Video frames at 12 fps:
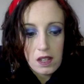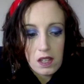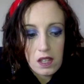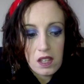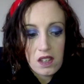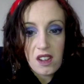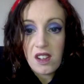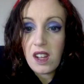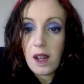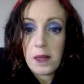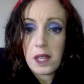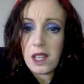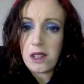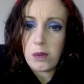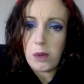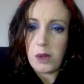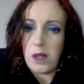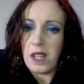yeah, I think that's
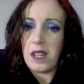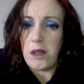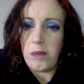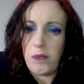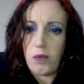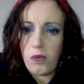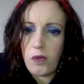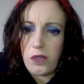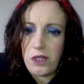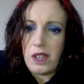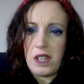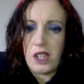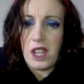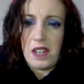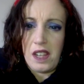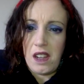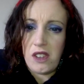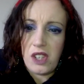mostly it for stage
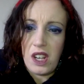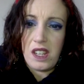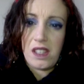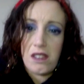kittening actually.